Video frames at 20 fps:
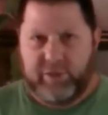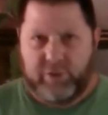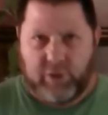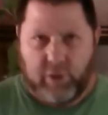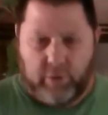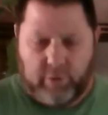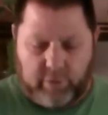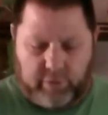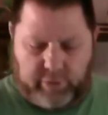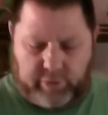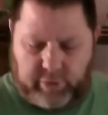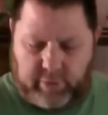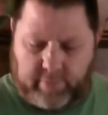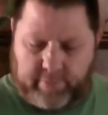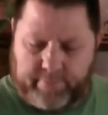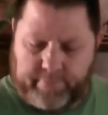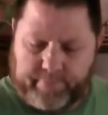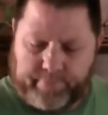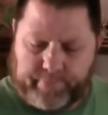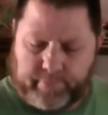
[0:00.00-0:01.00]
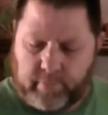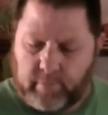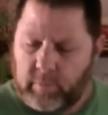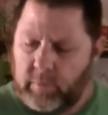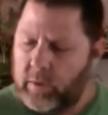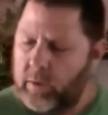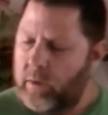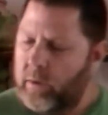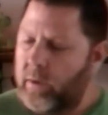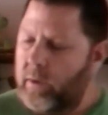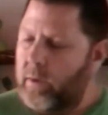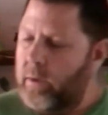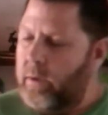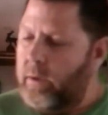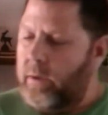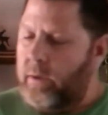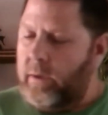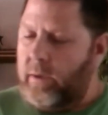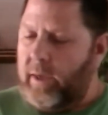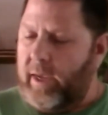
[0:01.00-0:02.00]
jokers.
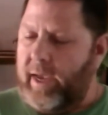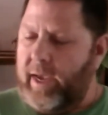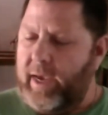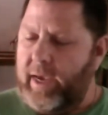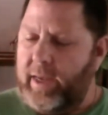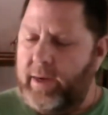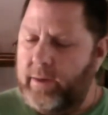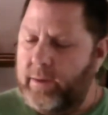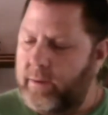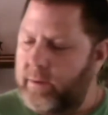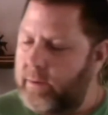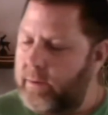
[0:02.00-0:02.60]
And